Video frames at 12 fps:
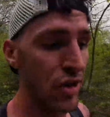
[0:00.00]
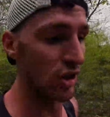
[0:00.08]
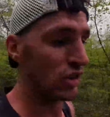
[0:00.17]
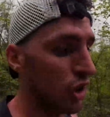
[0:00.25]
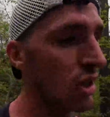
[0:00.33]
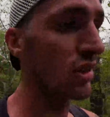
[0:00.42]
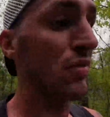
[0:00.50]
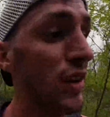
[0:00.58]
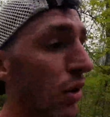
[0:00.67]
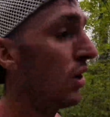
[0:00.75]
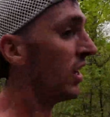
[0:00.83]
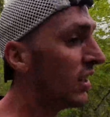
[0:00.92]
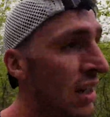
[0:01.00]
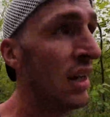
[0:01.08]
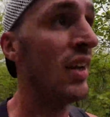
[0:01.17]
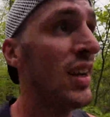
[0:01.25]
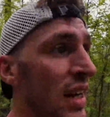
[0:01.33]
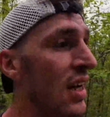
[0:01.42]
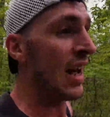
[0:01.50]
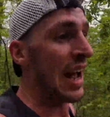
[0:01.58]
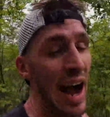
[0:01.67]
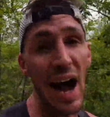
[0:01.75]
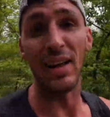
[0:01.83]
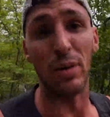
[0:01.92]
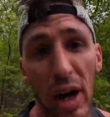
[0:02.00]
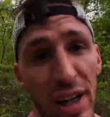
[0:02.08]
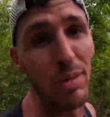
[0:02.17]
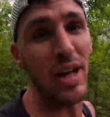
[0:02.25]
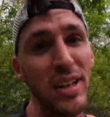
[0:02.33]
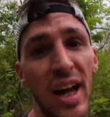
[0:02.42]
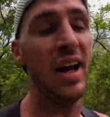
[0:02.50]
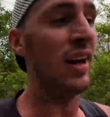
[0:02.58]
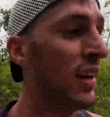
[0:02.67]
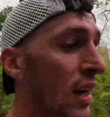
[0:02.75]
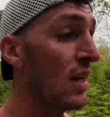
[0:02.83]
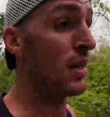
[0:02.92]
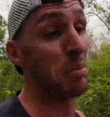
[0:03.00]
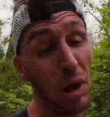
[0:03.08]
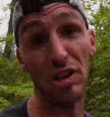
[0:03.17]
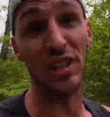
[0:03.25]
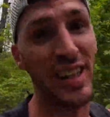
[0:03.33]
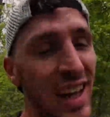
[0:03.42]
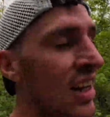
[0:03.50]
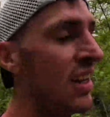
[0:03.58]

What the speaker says: you're in Charlottesville. Highly recommend, personally.